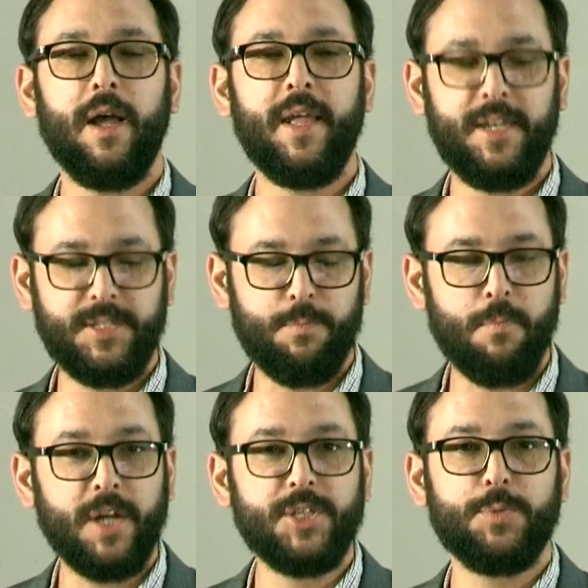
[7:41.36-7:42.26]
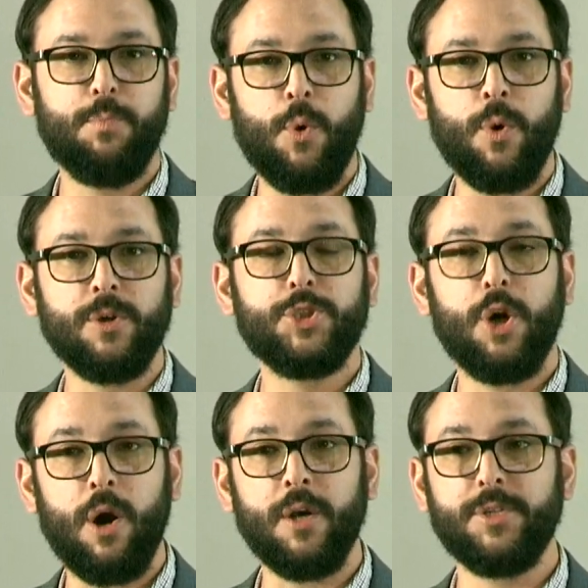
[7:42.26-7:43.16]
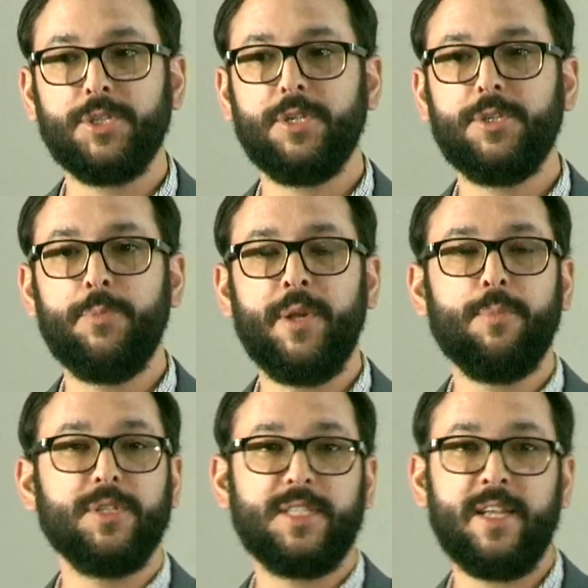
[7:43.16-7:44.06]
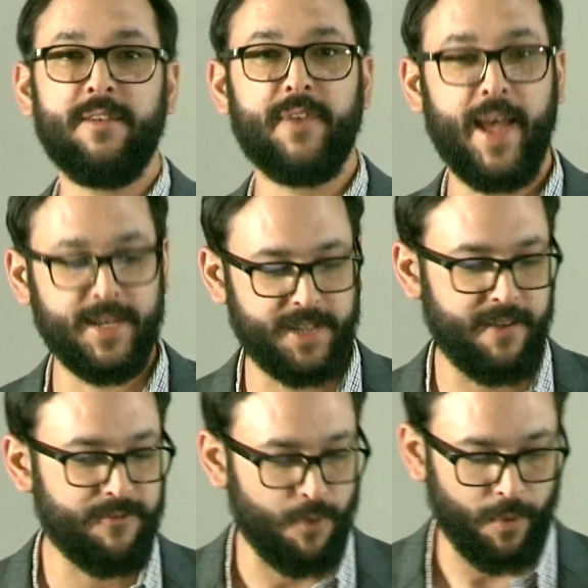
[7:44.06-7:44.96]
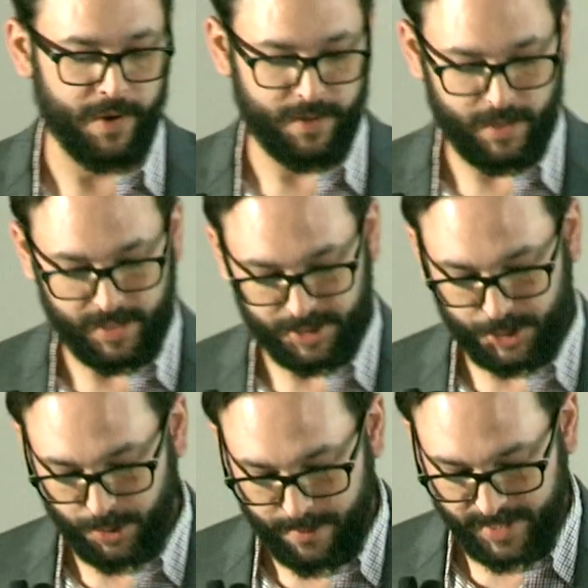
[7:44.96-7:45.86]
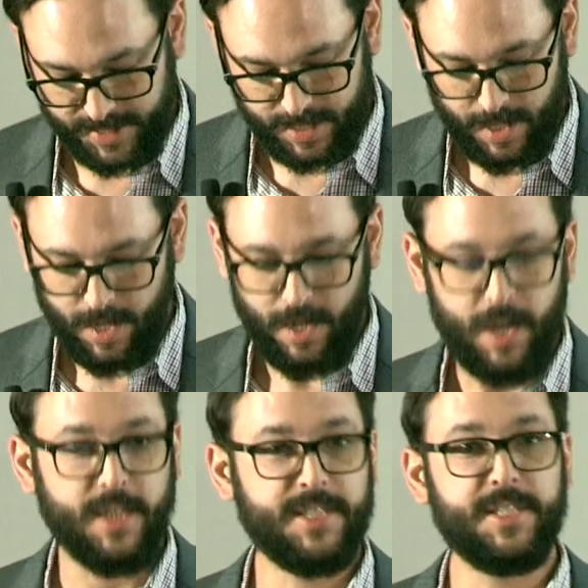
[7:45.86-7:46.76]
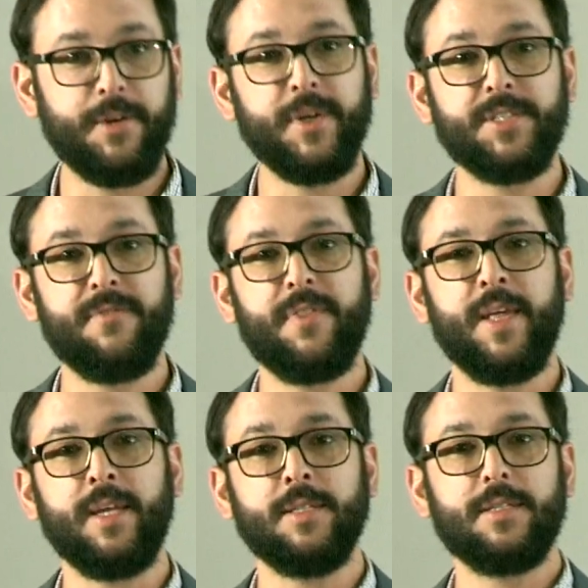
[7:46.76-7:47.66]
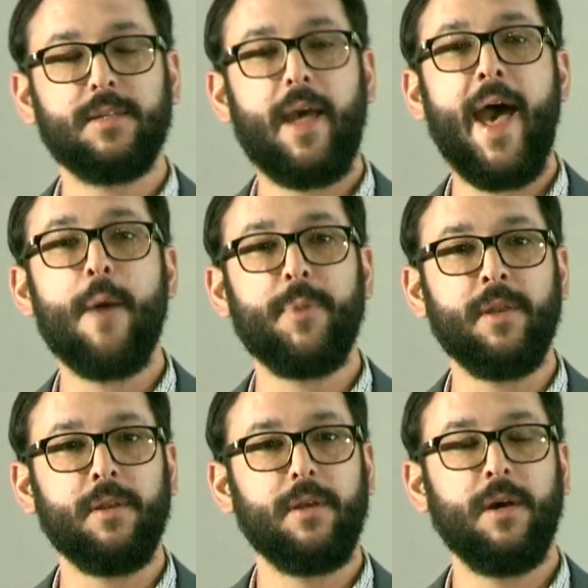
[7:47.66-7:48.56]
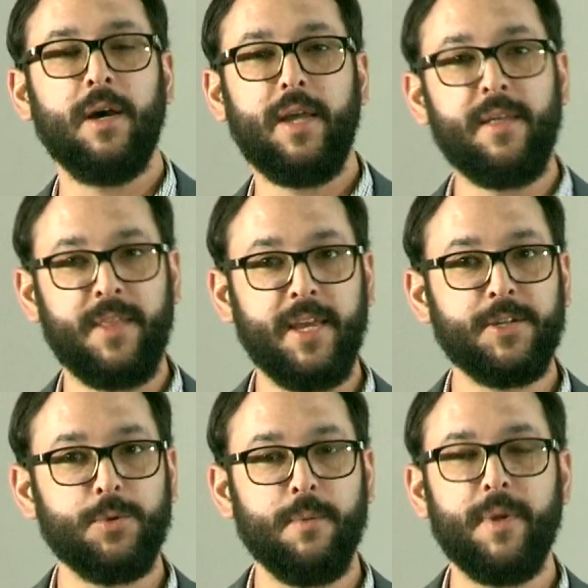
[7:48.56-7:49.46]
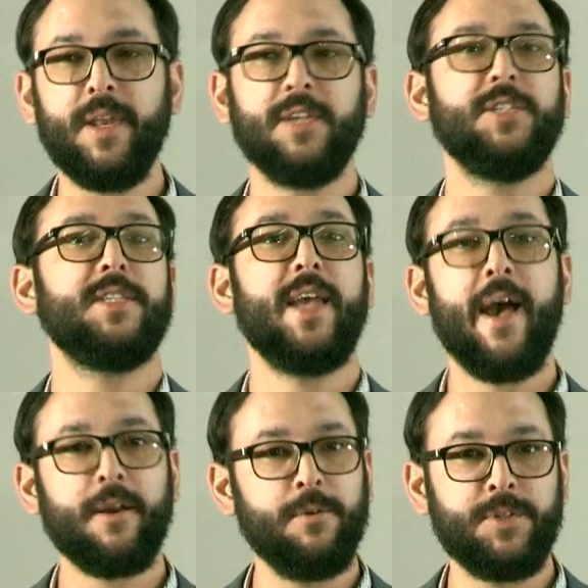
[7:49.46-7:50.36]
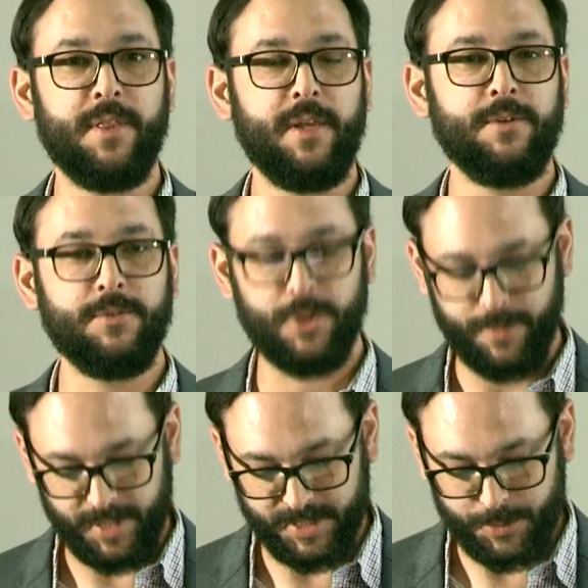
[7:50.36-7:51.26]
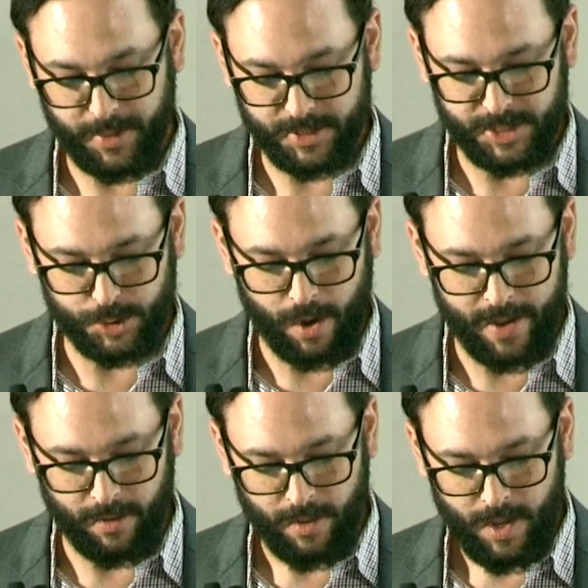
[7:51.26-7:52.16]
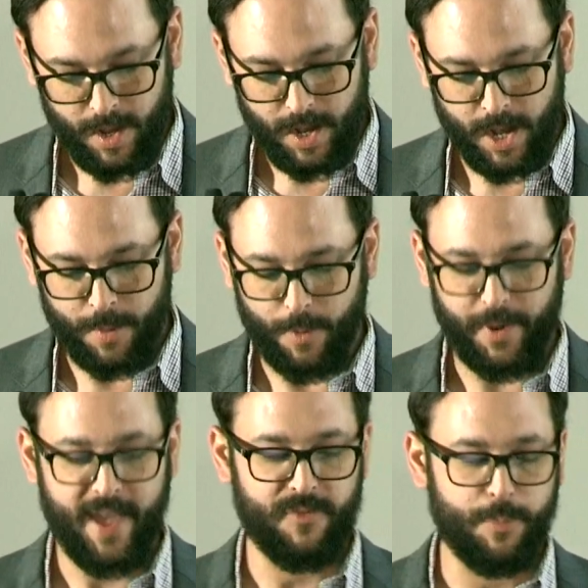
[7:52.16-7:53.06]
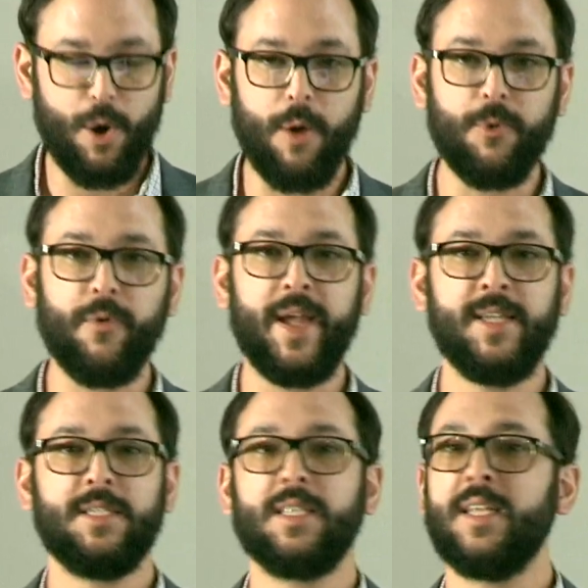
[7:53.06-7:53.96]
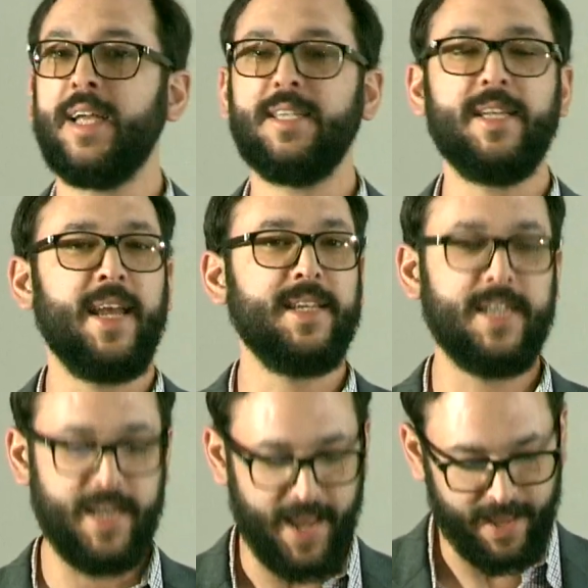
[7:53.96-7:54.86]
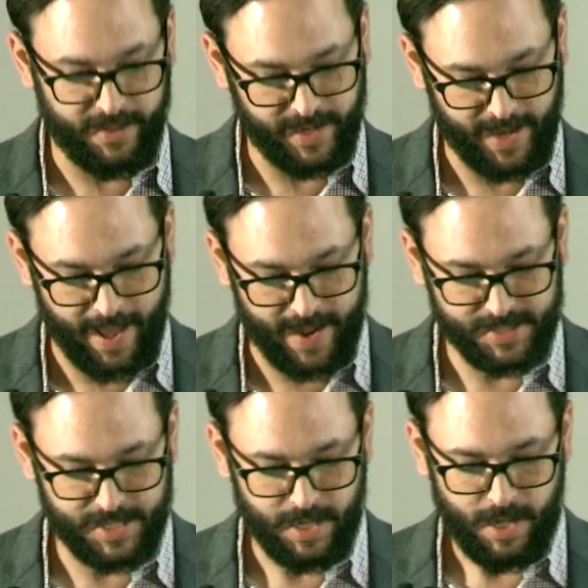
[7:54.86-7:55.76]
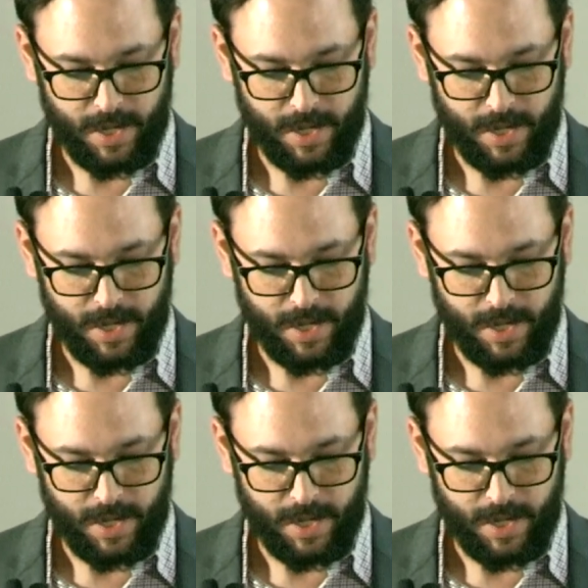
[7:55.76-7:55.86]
it is much more charged to be perceived as a foreign extremist. A series of things happen in the interim, not just the echoes of the Hindu-German conspiracy trial, but we have the Palmer raids, the 1918 Alien Act,